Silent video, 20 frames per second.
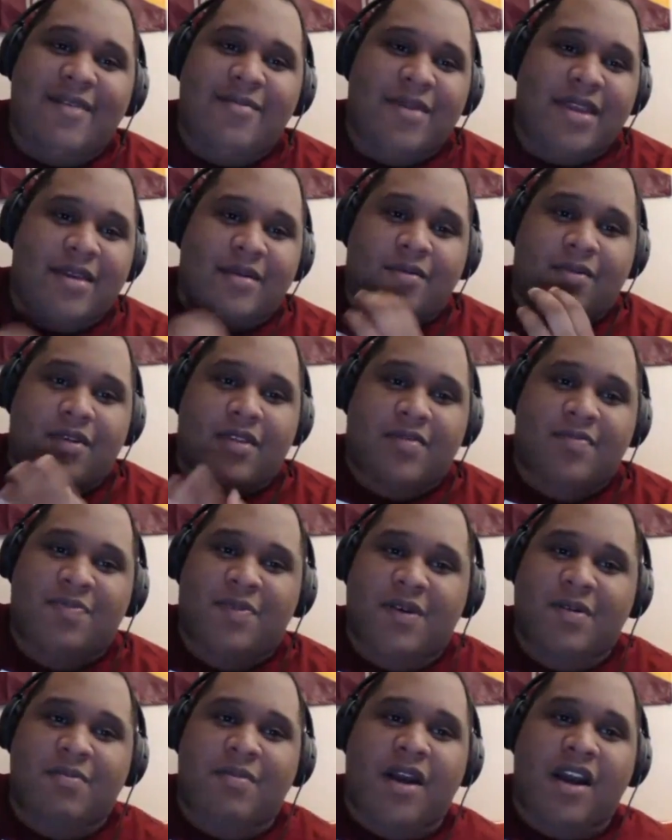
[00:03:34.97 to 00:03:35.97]
mean,
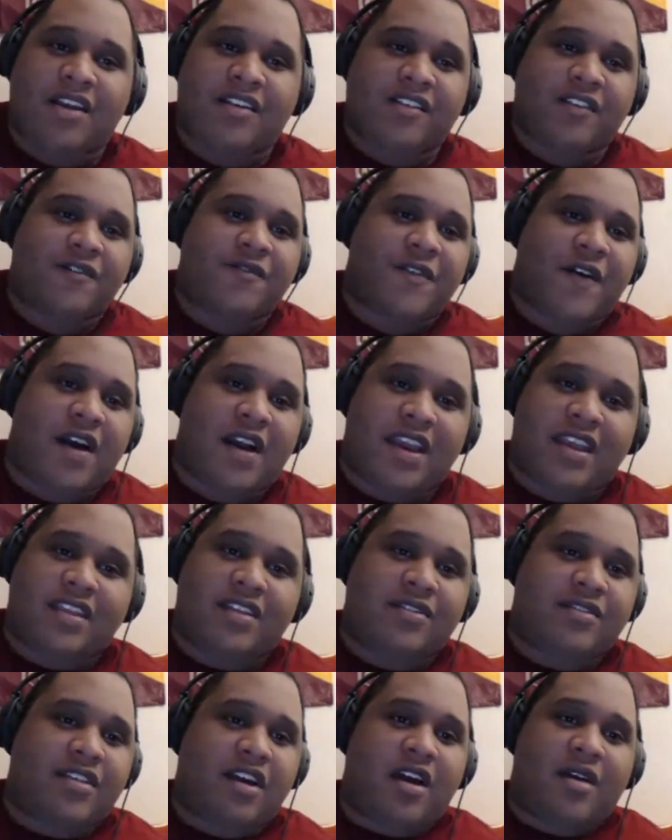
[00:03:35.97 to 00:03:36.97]
but Marshall Faulk, and you
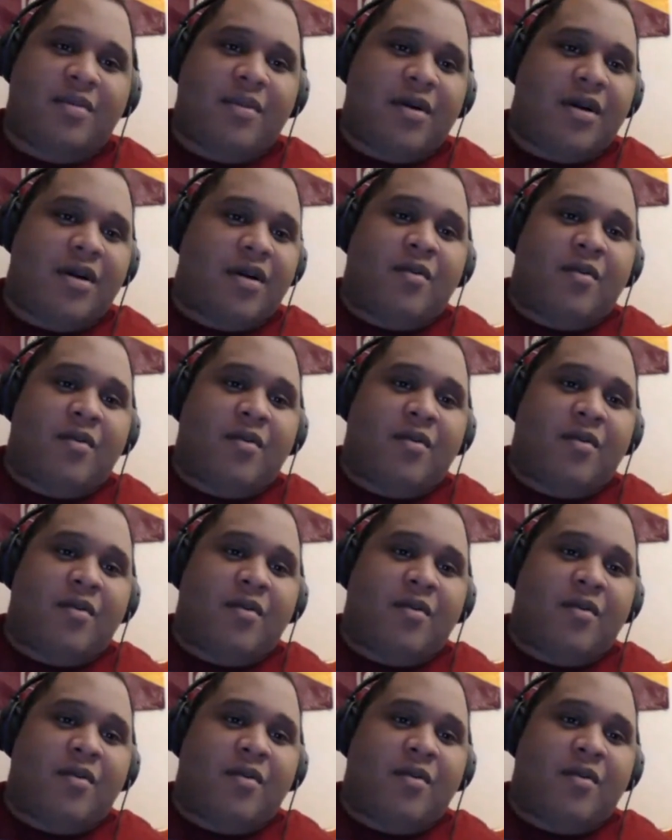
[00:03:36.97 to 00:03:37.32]
talk about,